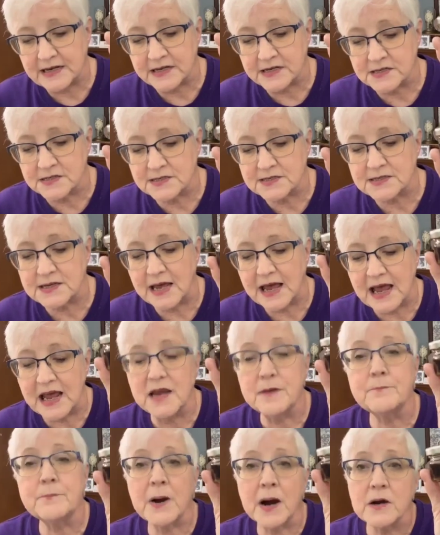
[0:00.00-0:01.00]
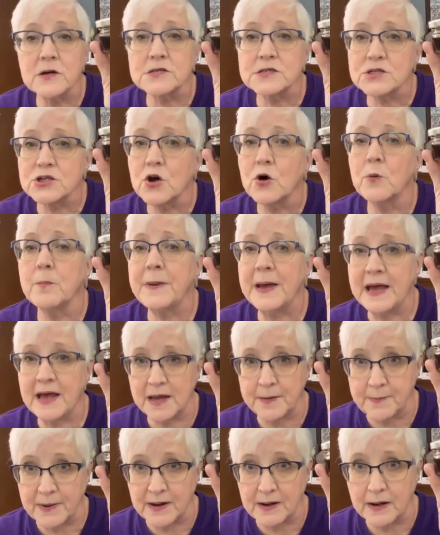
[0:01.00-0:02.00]
It is eight parts
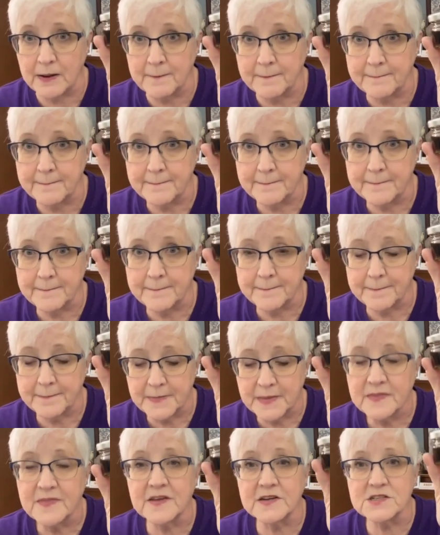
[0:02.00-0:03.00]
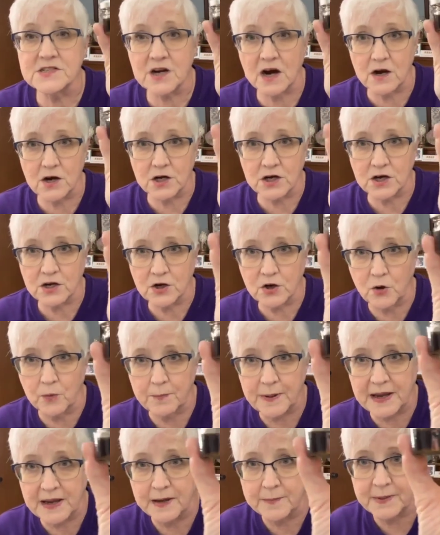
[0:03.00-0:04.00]
copaiba. The dark
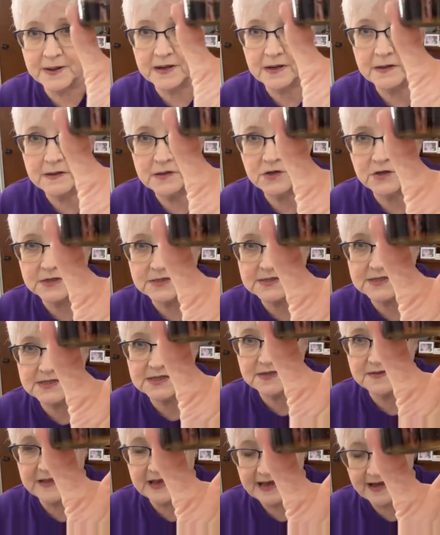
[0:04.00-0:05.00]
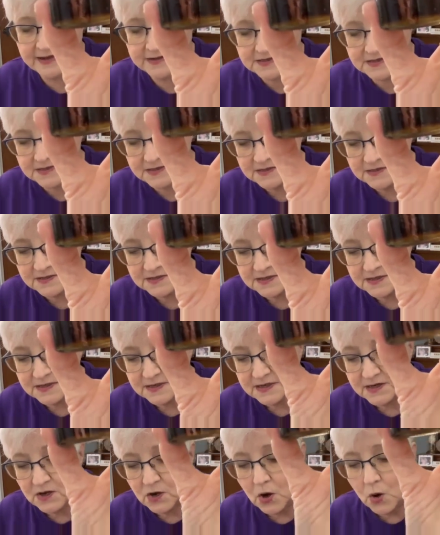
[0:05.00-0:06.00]
copaiba, you can see that,
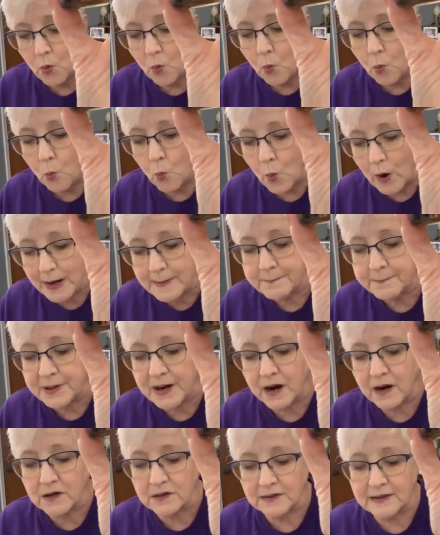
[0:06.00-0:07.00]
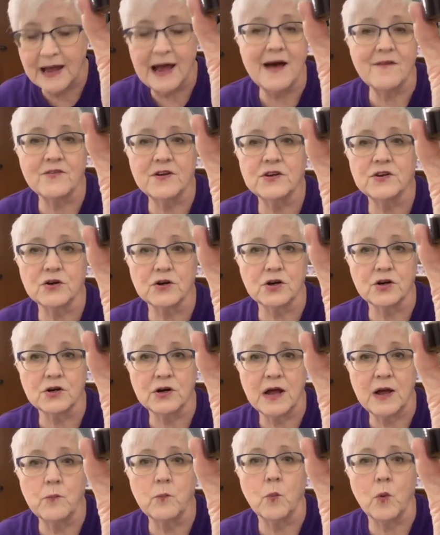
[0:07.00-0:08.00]
one part
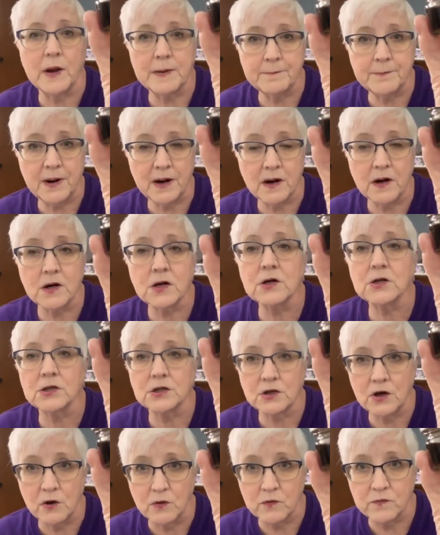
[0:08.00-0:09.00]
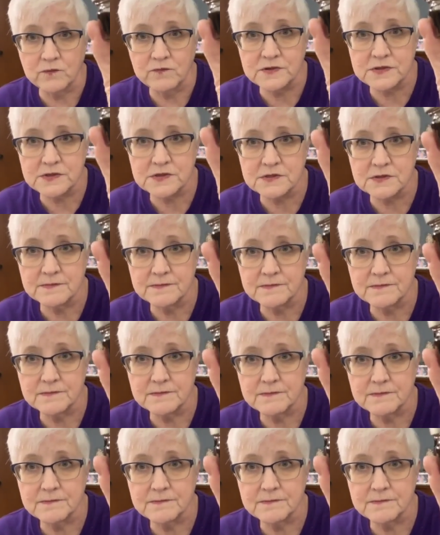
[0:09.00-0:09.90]
lavender and one part cloves.